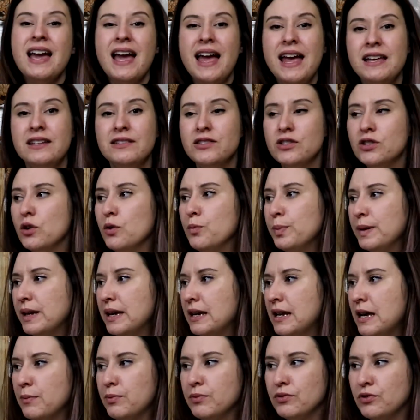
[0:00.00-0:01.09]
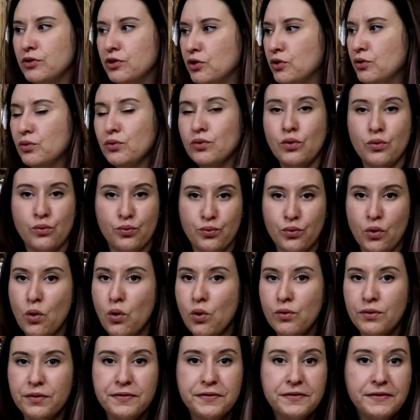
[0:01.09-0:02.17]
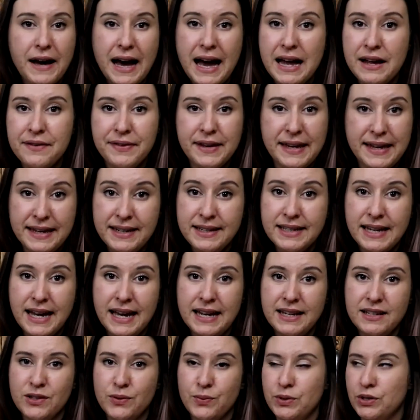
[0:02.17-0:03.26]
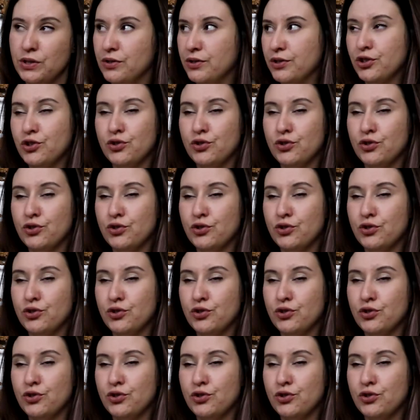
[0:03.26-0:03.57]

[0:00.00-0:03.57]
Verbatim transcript: And so being able to roll five hit dice when you're